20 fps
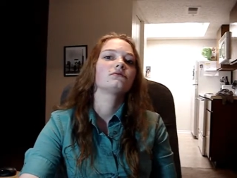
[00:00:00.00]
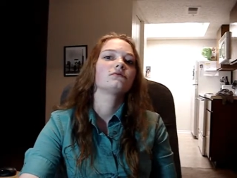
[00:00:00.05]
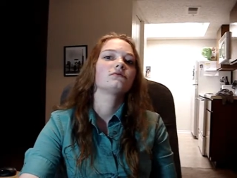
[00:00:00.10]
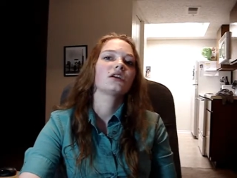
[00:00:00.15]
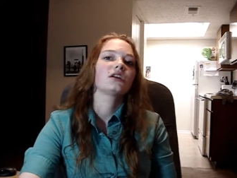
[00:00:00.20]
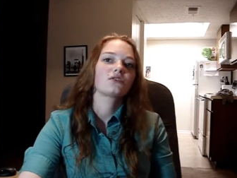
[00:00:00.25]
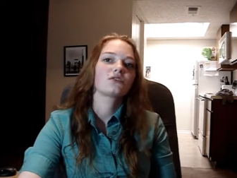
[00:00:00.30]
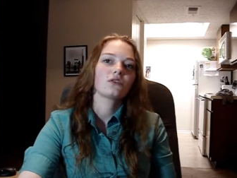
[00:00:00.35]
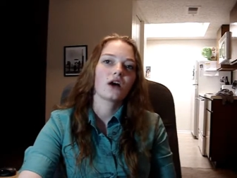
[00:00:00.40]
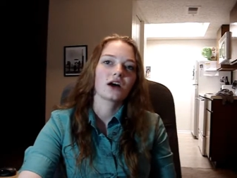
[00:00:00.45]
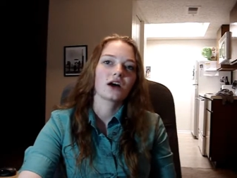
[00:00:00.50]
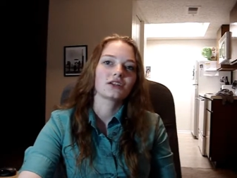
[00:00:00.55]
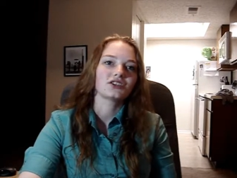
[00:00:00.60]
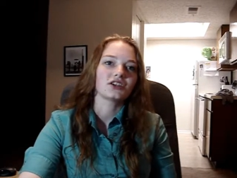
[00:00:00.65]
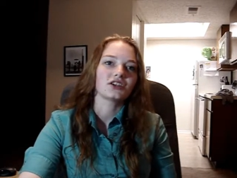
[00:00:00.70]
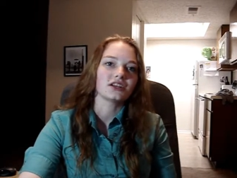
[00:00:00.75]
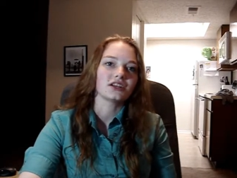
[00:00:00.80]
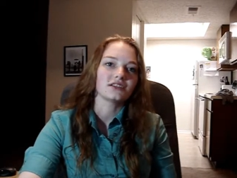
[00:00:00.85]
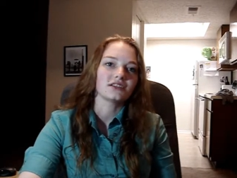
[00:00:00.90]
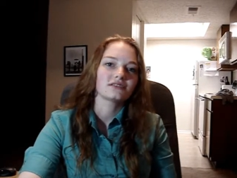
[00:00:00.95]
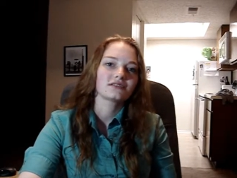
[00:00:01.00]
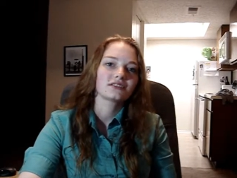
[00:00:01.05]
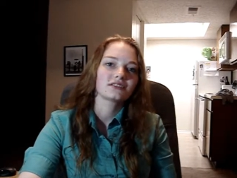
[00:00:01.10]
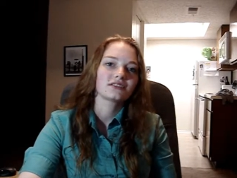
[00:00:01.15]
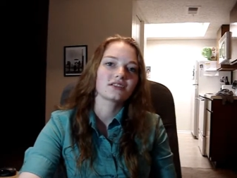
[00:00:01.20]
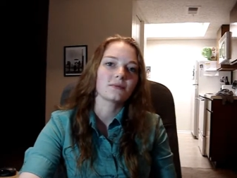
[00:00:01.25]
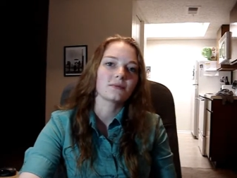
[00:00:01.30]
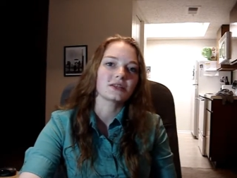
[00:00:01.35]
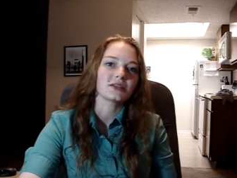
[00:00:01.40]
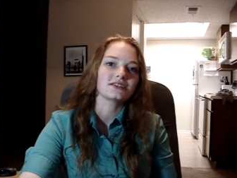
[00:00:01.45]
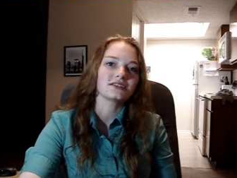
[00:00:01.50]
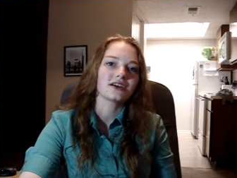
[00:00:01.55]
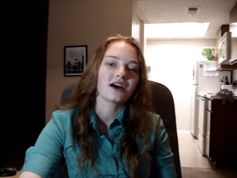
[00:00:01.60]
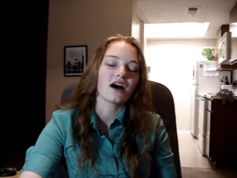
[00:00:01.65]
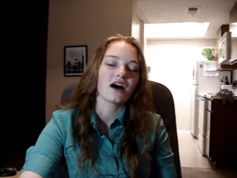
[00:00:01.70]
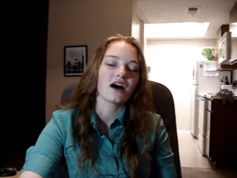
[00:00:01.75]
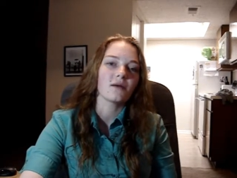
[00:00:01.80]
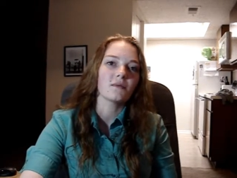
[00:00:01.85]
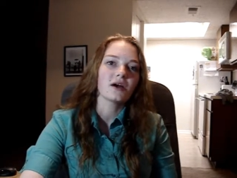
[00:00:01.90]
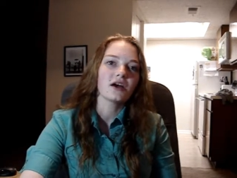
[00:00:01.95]
and crotchety some of the
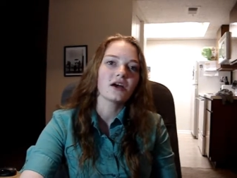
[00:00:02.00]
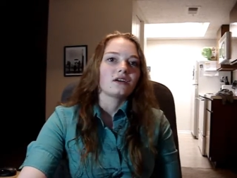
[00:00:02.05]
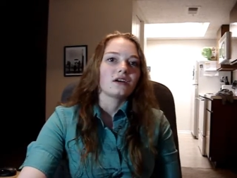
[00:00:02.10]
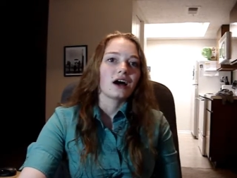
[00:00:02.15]
time.